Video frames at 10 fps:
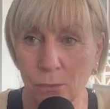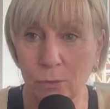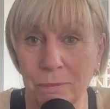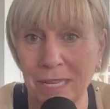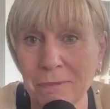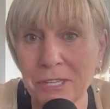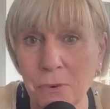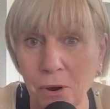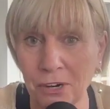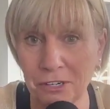where maybe
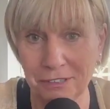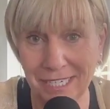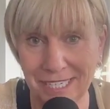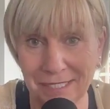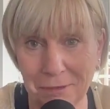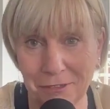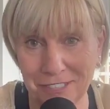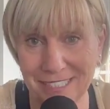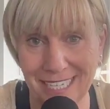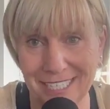you are creating a
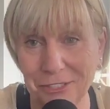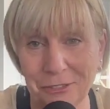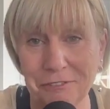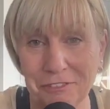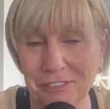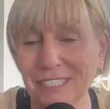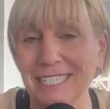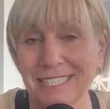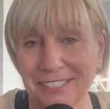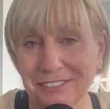perfect day and you don't even
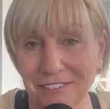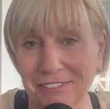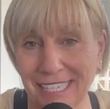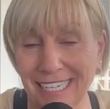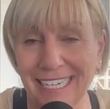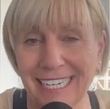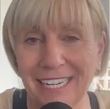realize that you're living it,